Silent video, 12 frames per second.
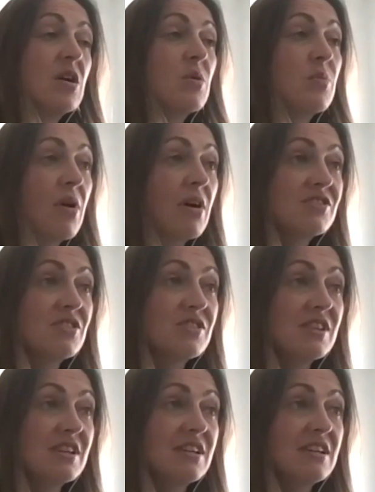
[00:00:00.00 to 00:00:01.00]

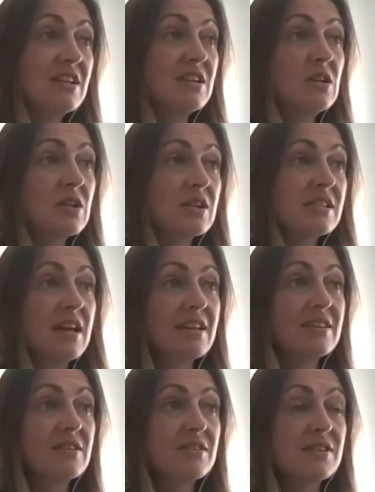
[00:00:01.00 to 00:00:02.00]
prices, and it looks
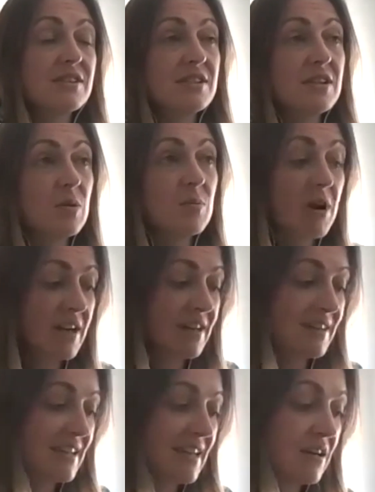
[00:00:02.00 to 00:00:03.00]
like there's still a
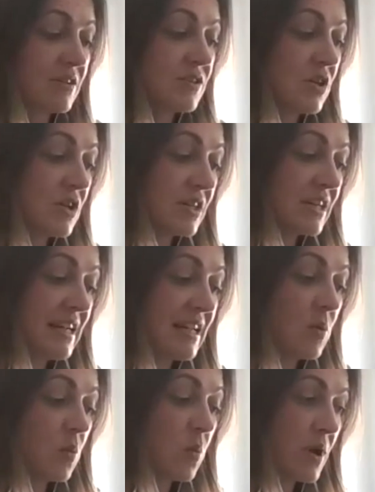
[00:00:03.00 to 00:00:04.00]
market there.
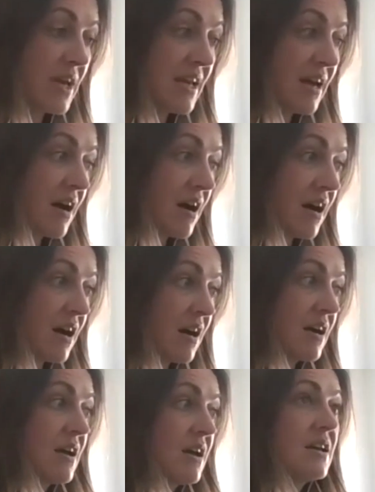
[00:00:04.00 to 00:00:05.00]
Certainly, we
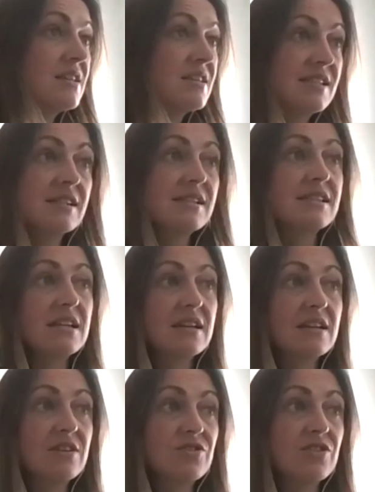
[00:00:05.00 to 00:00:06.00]
are still seeing
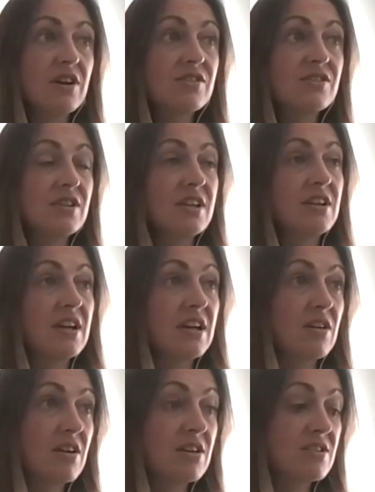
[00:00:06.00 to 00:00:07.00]
interest
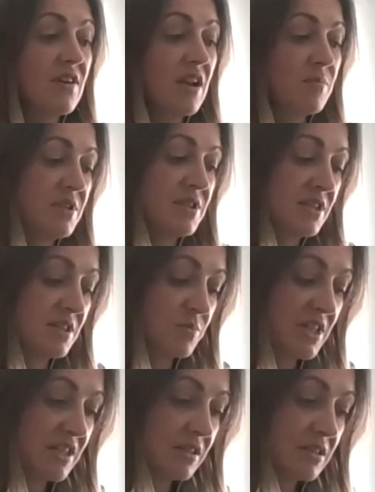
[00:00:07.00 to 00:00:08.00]
in our development in
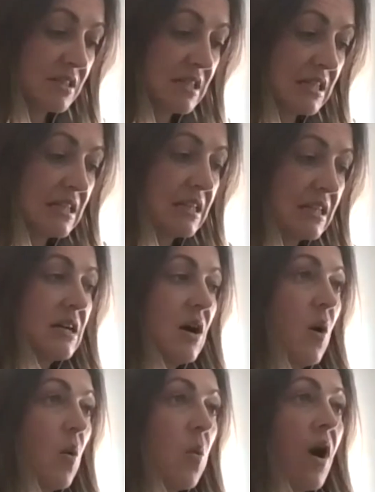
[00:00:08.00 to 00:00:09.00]
Imriho.
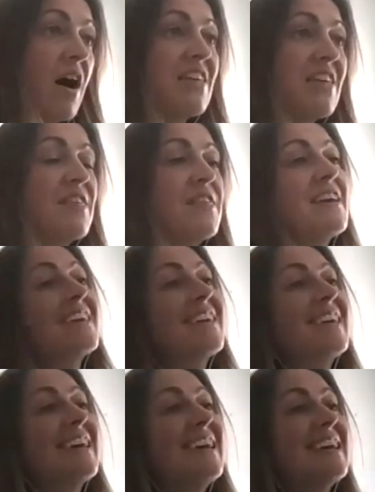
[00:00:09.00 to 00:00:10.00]
What I think
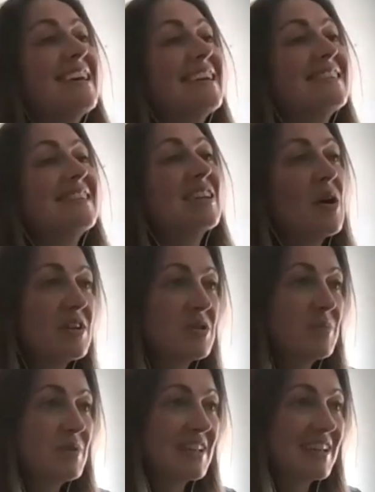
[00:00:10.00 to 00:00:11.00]
is going
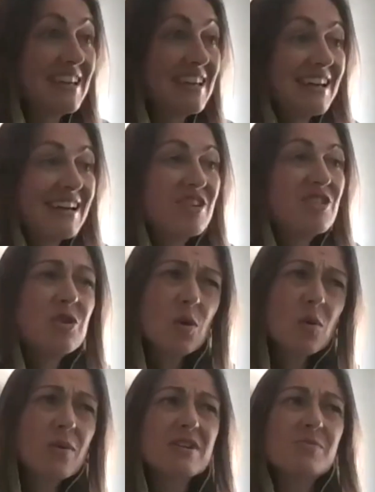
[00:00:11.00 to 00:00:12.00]
to be the key, and it should
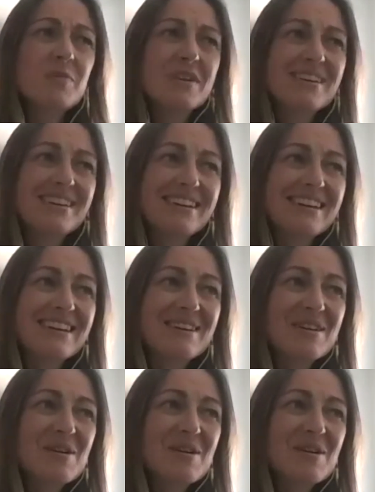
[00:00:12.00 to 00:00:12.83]
always be the key,